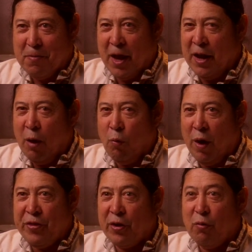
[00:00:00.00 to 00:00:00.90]
and
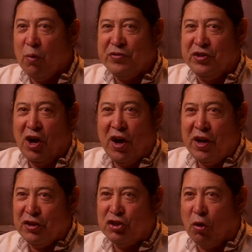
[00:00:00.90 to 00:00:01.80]
whether it was done
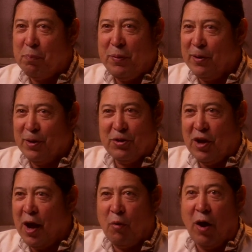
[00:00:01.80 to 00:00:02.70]
in a short period of
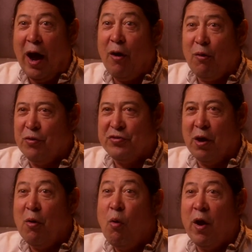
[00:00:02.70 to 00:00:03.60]
time or how it was
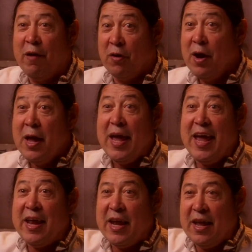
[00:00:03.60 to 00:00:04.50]
done, whatever,
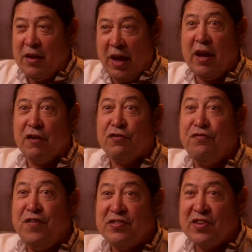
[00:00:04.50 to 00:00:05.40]
it, it is
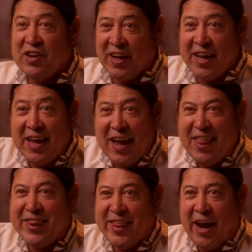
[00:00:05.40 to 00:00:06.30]
physically
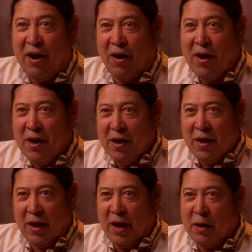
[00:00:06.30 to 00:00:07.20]
there.
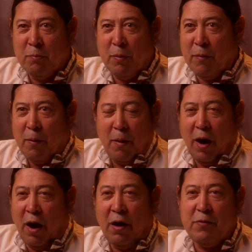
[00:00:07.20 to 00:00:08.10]
And,
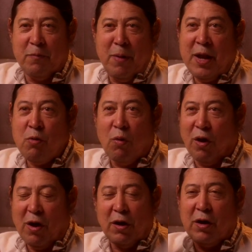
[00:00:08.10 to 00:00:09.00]
and many
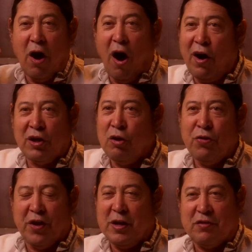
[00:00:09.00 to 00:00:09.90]
will argue
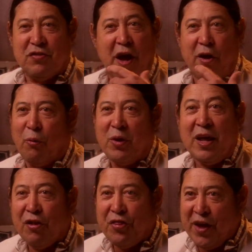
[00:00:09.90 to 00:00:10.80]
that it's not a
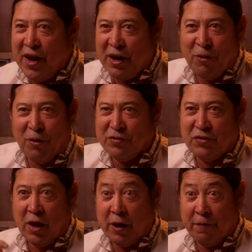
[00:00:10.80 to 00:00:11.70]
real thing or it's
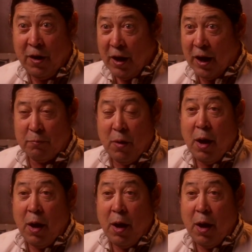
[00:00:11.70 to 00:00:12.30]
not a, it,